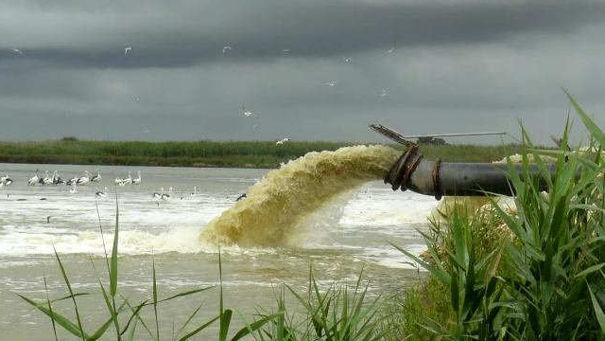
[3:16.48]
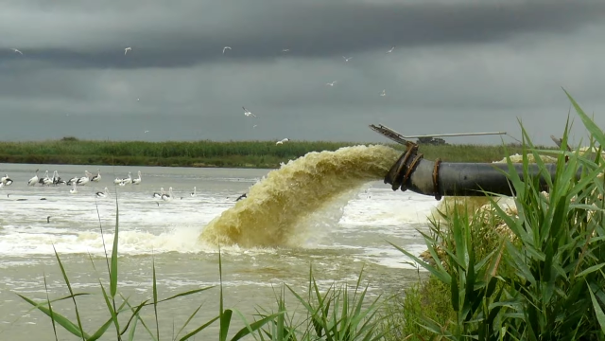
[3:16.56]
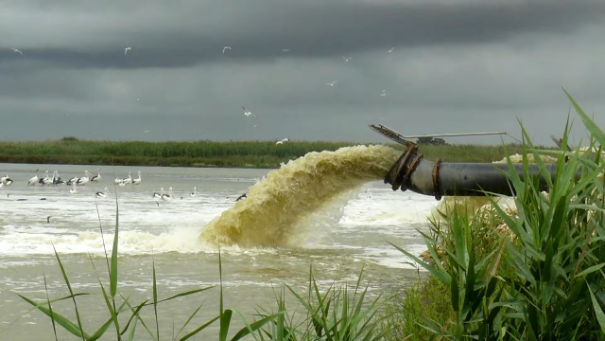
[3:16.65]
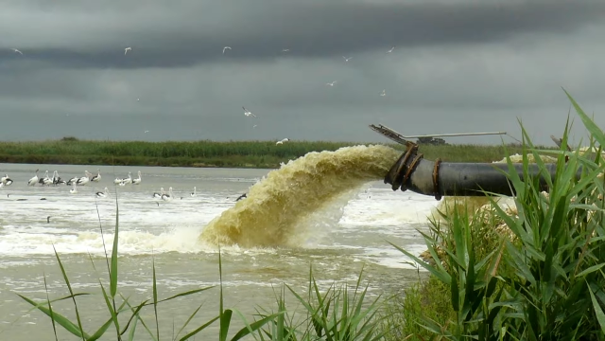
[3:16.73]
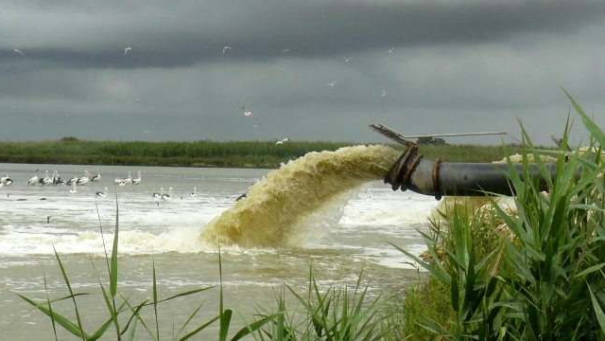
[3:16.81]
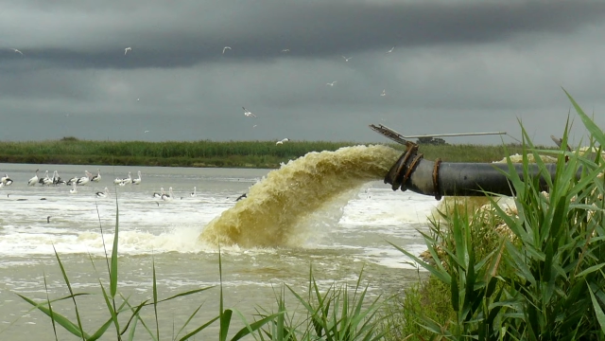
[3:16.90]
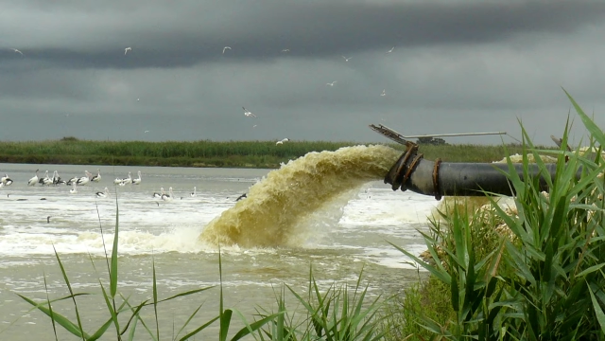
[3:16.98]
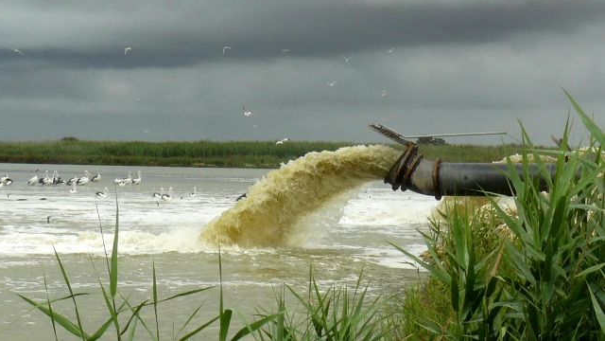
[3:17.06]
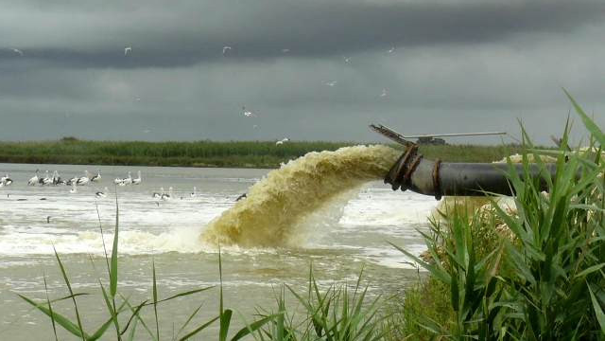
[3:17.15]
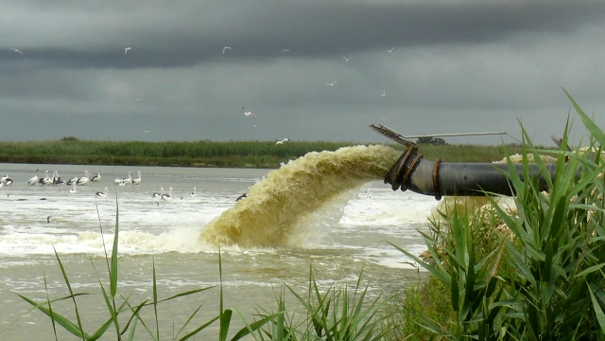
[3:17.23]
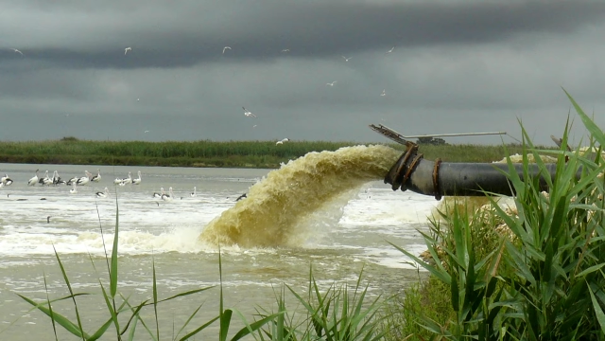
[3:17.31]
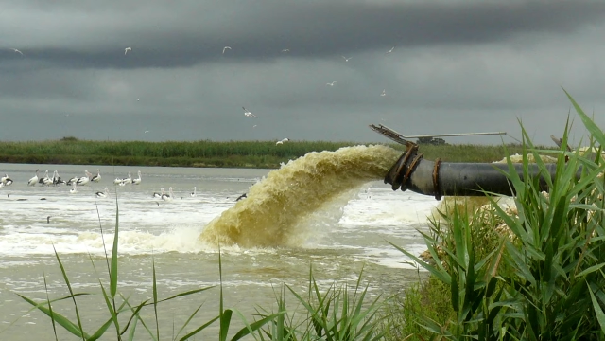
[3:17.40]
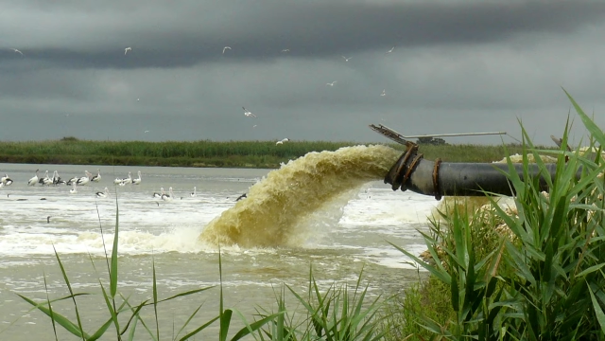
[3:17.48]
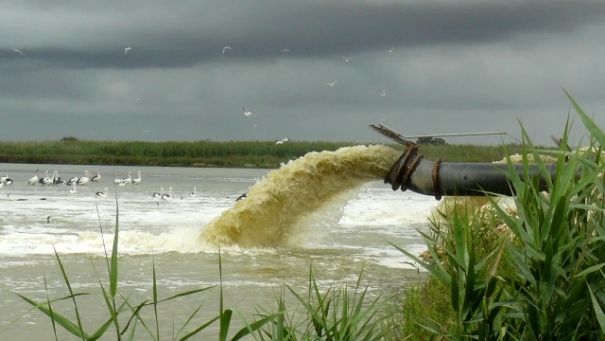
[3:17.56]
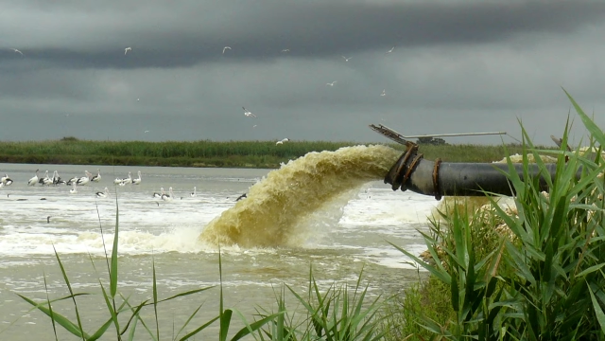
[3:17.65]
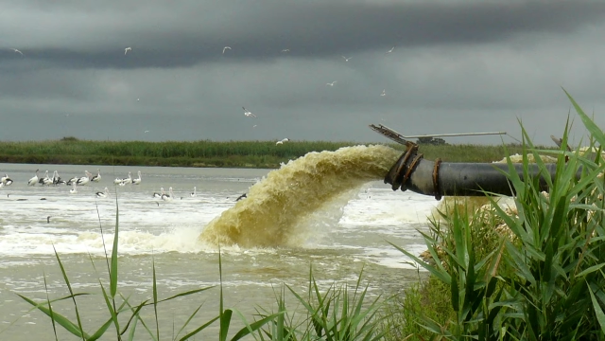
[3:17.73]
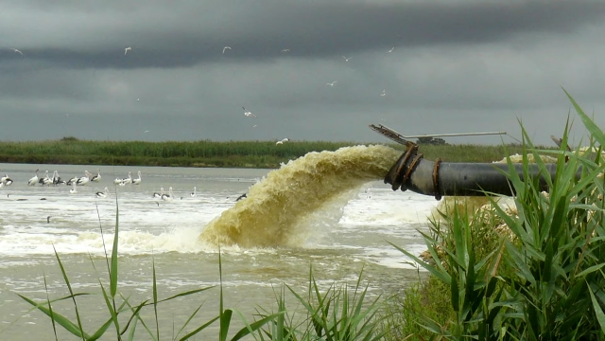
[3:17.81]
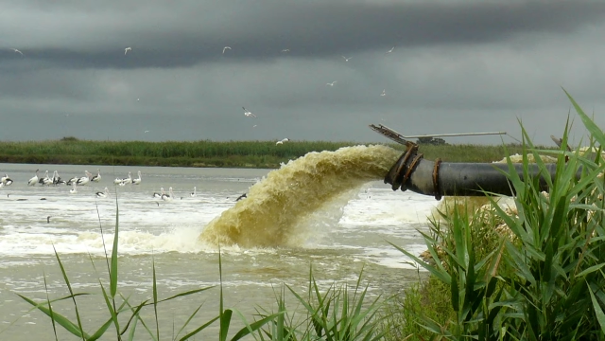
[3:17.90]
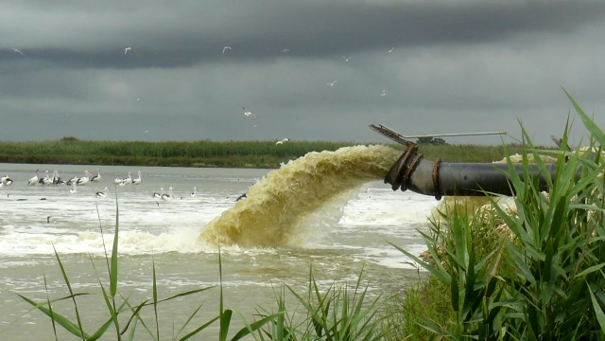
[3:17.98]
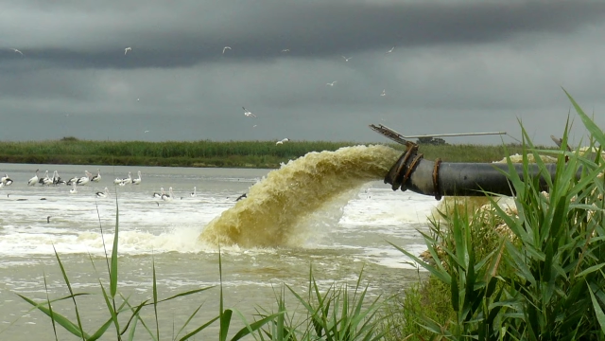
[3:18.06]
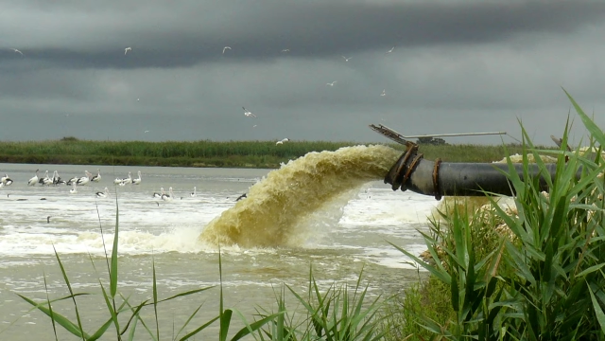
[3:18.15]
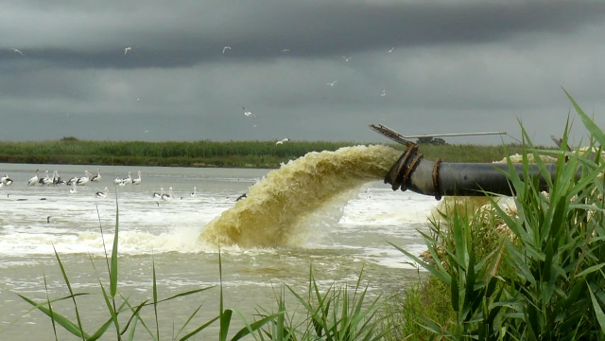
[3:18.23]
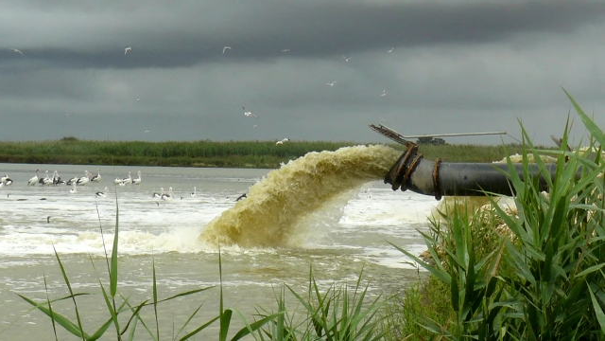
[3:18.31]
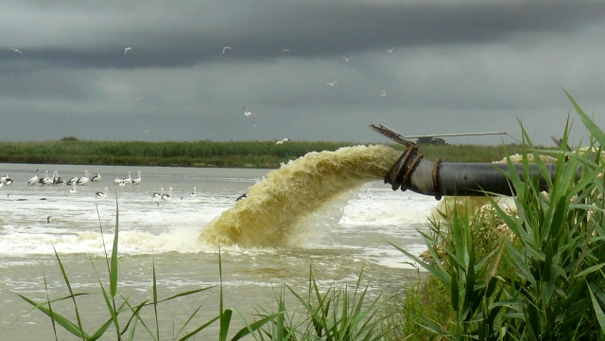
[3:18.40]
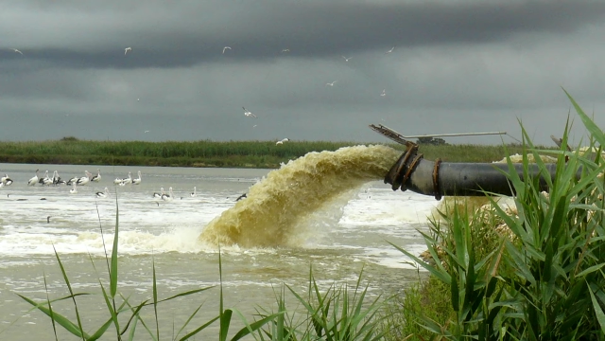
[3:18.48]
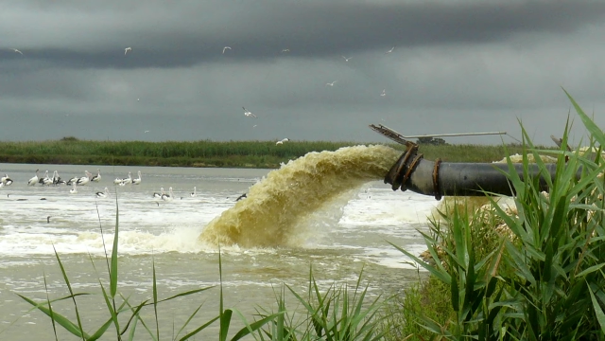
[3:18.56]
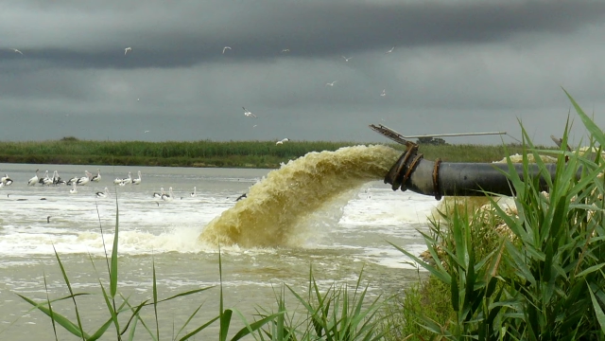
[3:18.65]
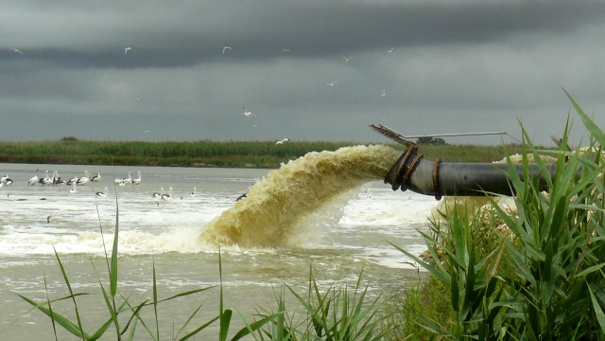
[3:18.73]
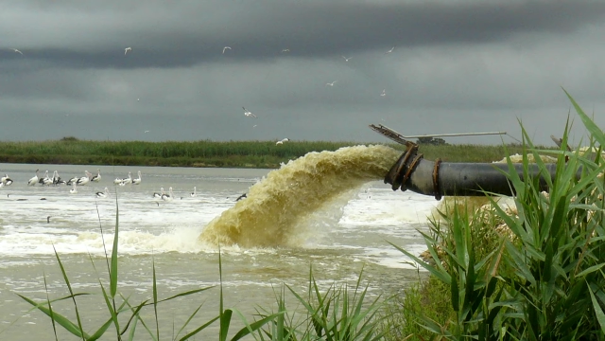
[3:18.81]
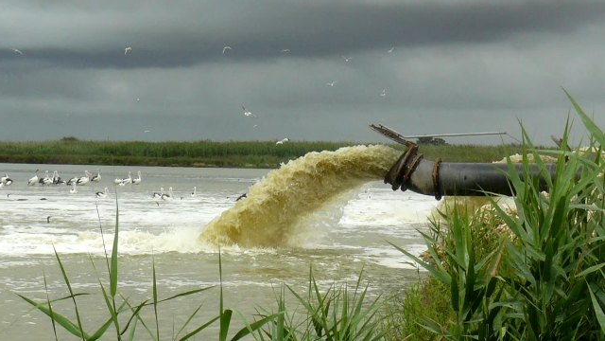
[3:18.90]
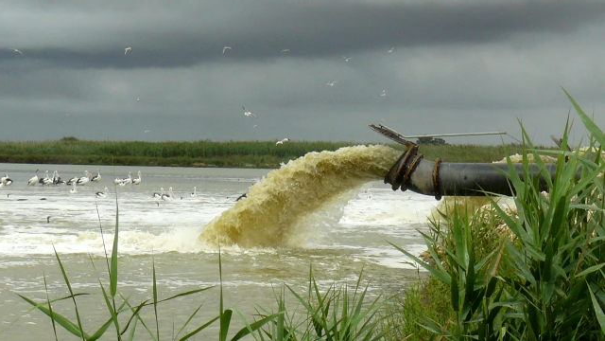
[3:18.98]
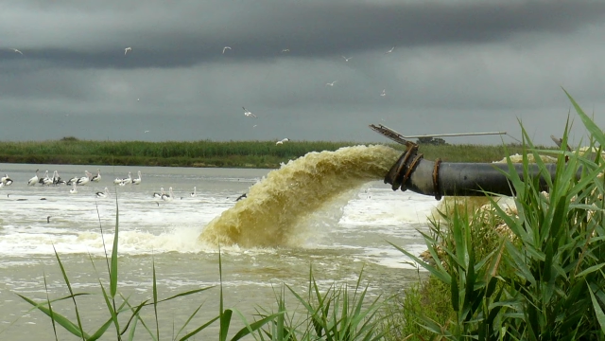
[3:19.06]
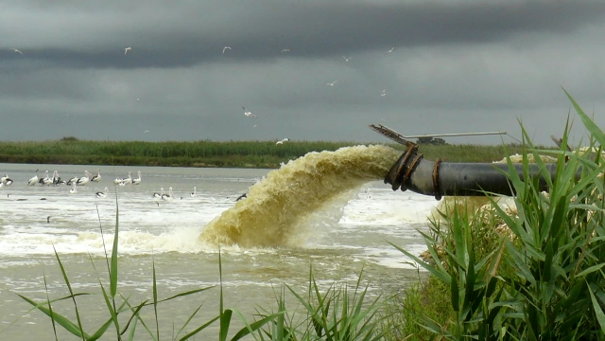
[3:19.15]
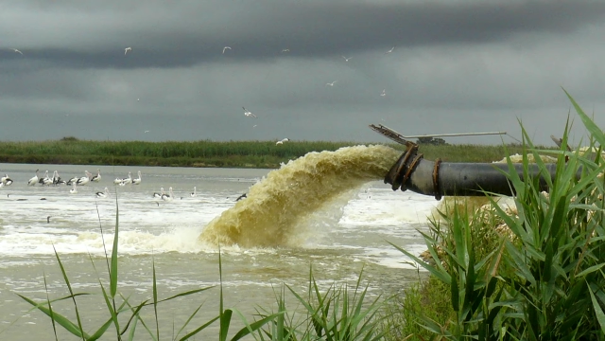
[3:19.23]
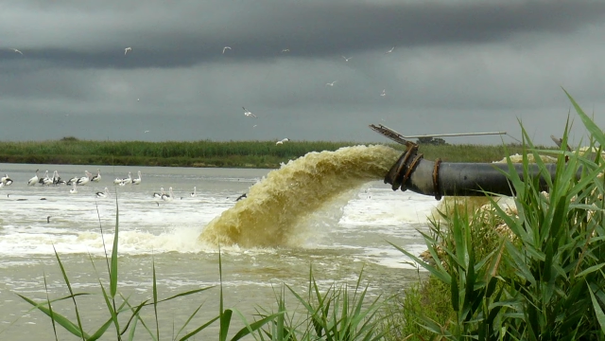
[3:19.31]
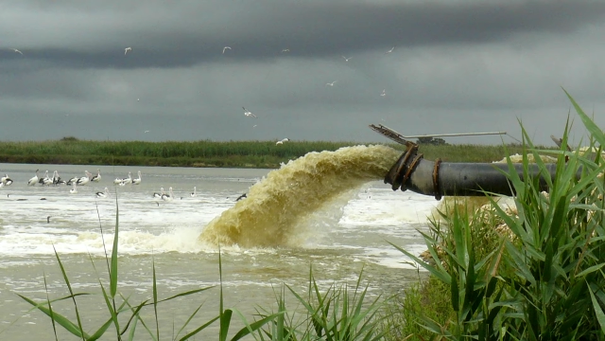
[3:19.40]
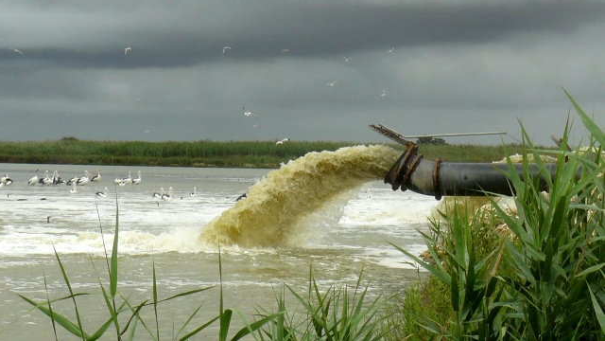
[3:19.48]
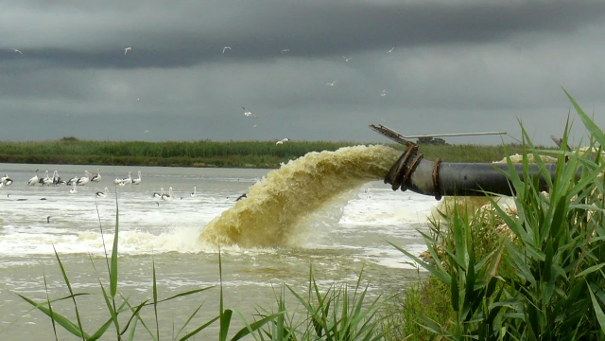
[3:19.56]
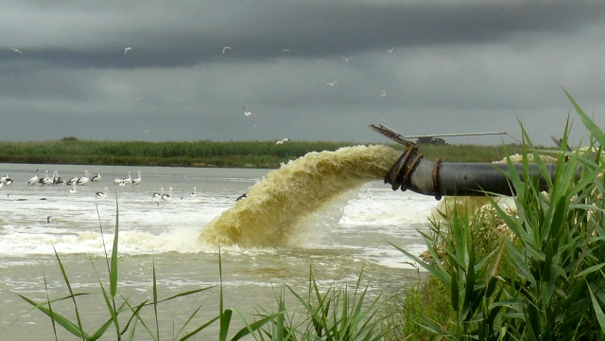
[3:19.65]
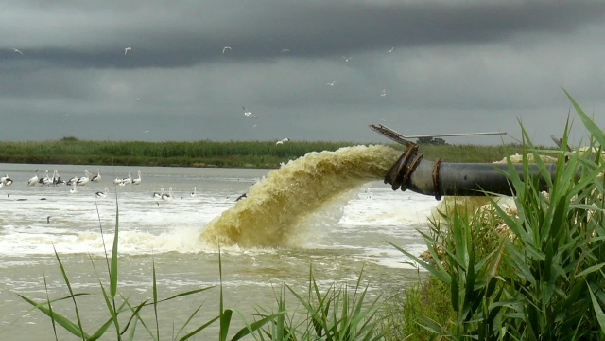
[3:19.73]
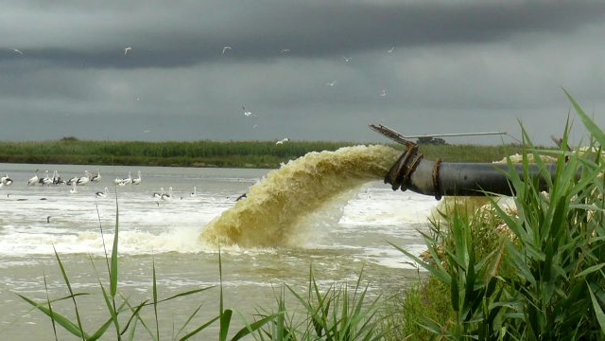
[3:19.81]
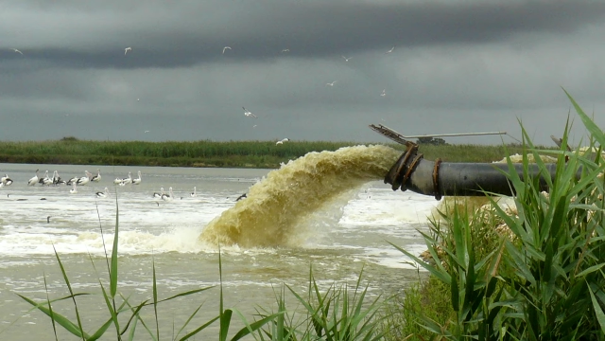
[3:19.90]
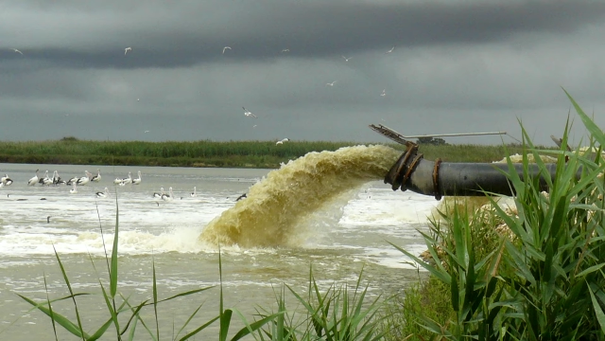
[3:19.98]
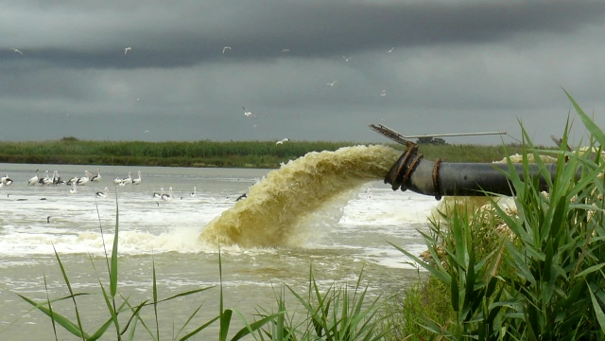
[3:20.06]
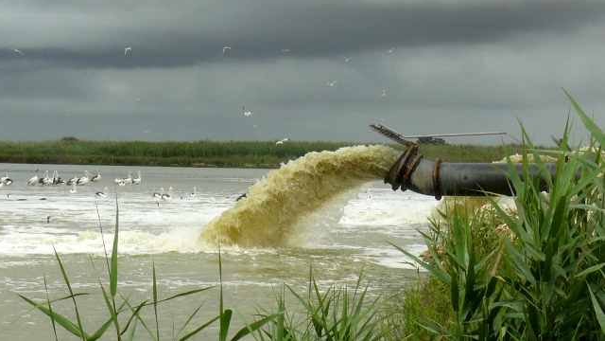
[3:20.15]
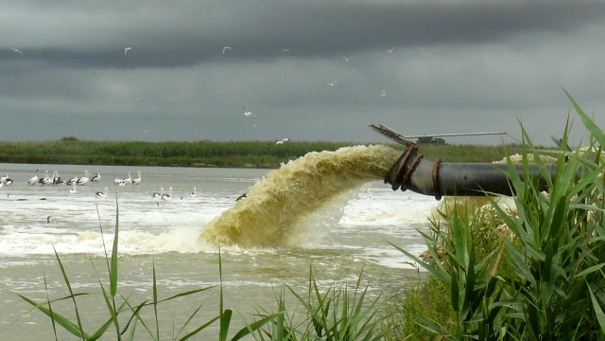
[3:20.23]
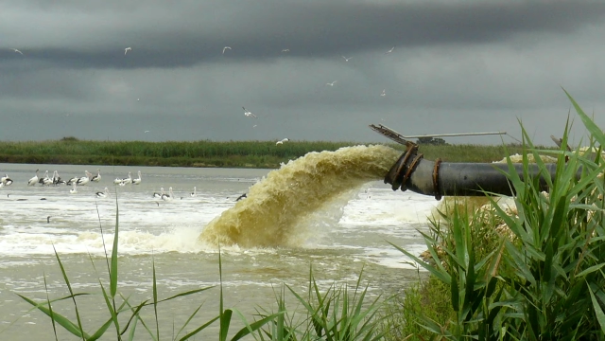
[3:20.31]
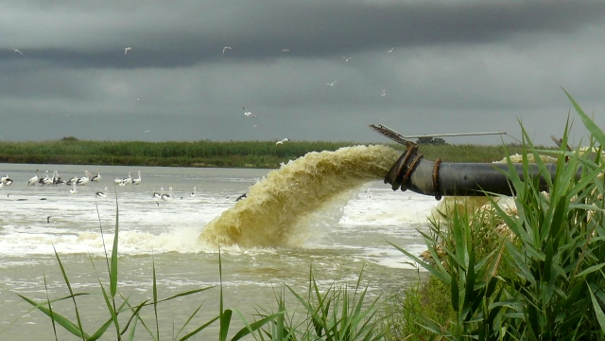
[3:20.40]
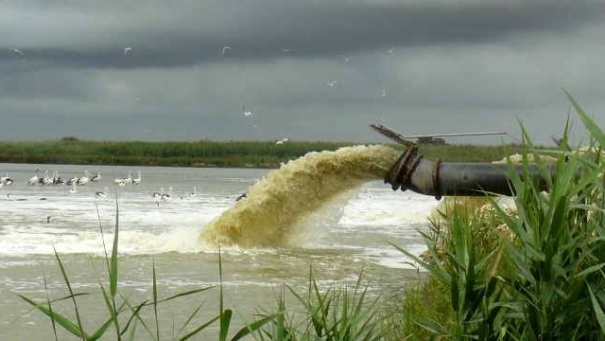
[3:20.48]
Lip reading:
[unreadable: no face in view]